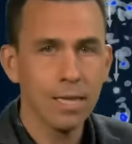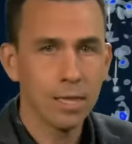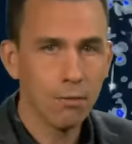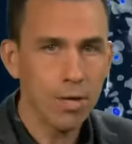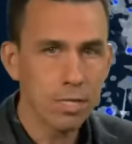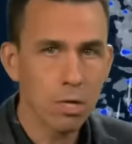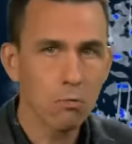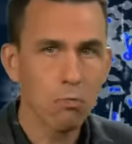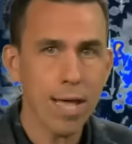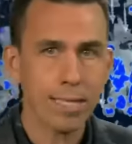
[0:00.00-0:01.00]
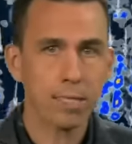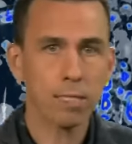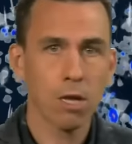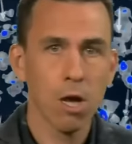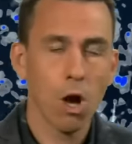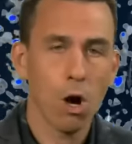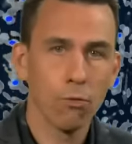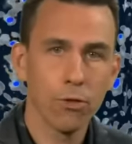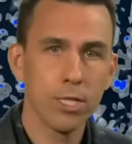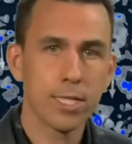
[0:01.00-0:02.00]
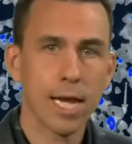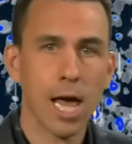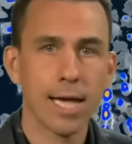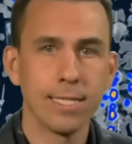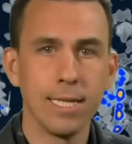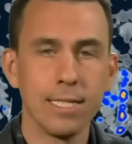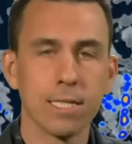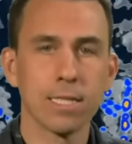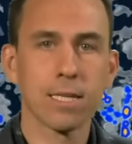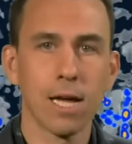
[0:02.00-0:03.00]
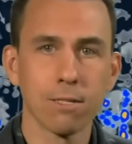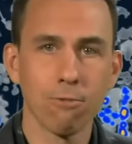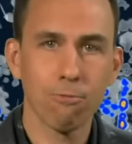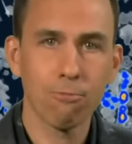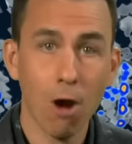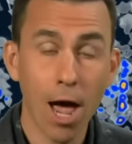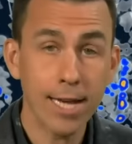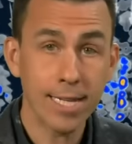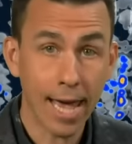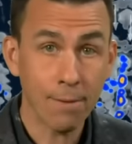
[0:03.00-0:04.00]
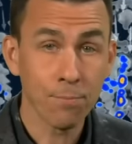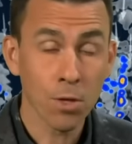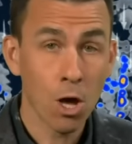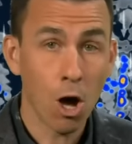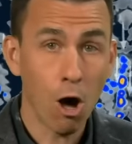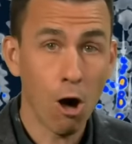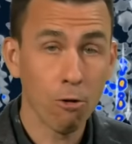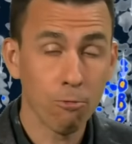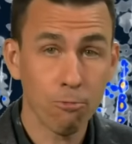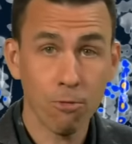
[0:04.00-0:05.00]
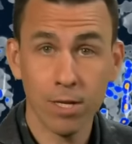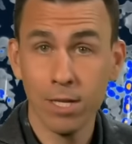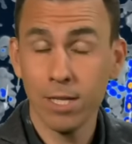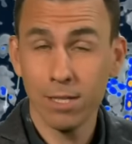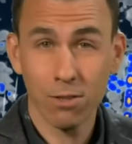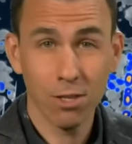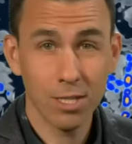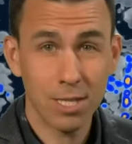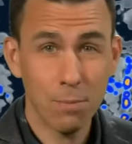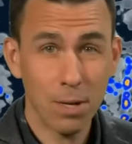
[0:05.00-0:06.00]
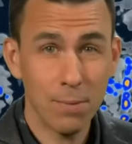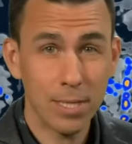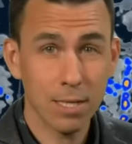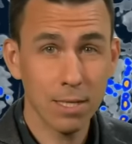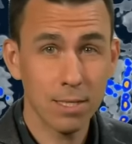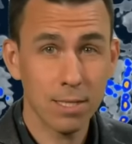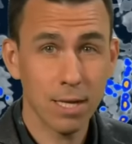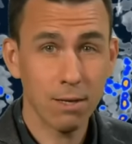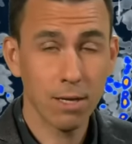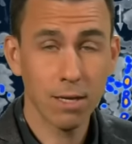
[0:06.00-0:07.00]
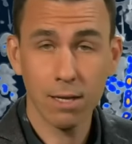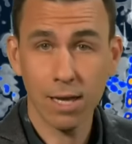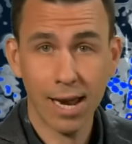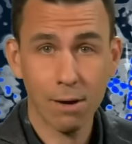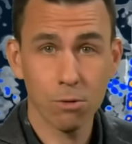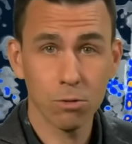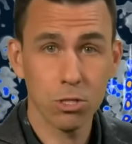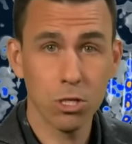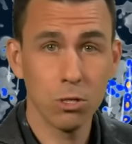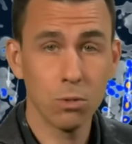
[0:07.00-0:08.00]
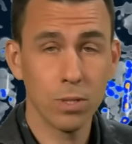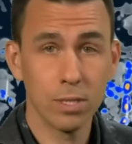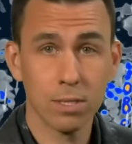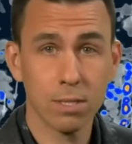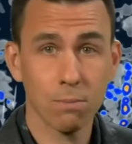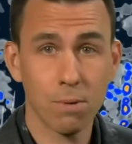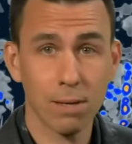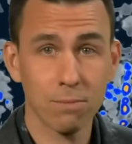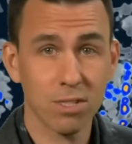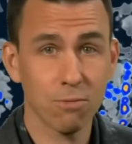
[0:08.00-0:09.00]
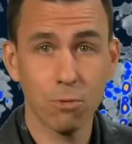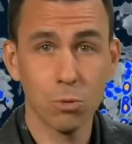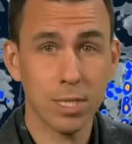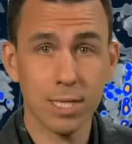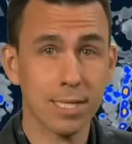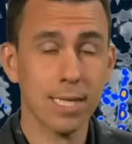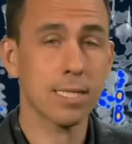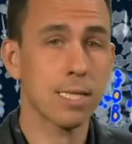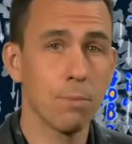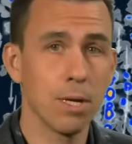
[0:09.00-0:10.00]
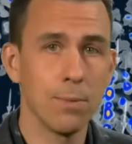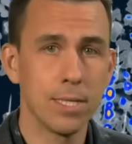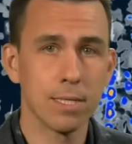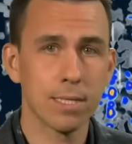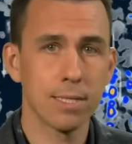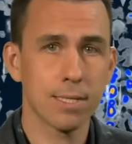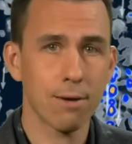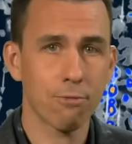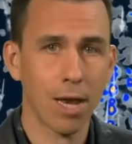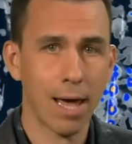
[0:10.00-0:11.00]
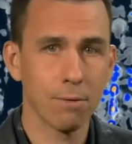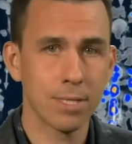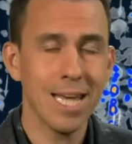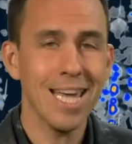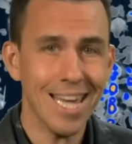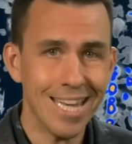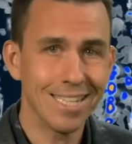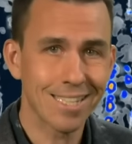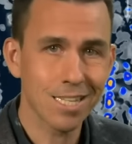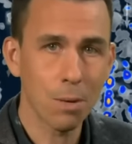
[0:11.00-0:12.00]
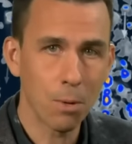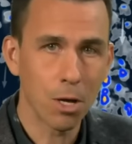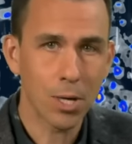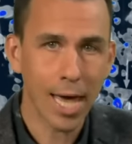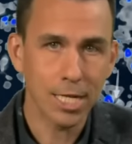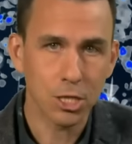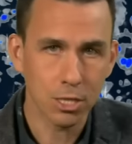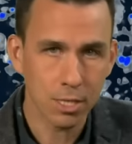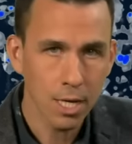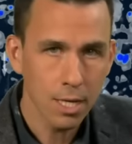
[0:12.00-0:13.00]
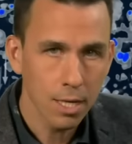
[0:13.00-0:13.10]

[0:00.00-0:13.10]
There is the risk on Thursday night and into the start of Friday of 30 millimetres in an hour or two, and perhaps 40 to 60 millimetres in several hours in some locations.